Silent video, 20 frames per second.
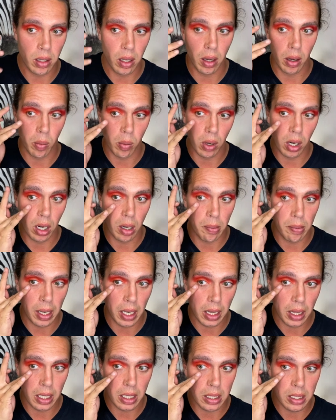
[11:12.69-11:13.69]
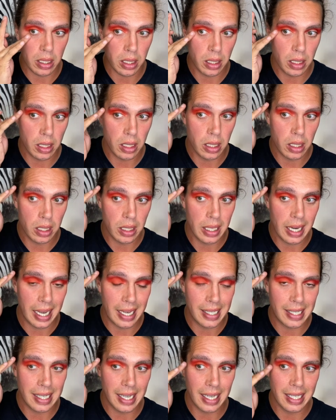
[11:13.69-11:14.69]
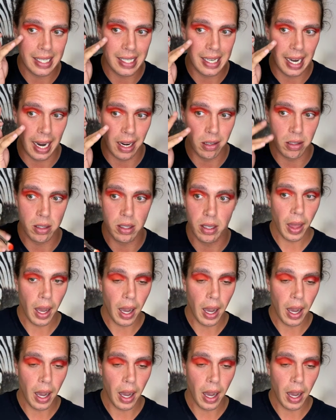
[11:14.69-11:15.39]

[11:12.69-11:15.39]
Like, we're gonna make this nice and snatched.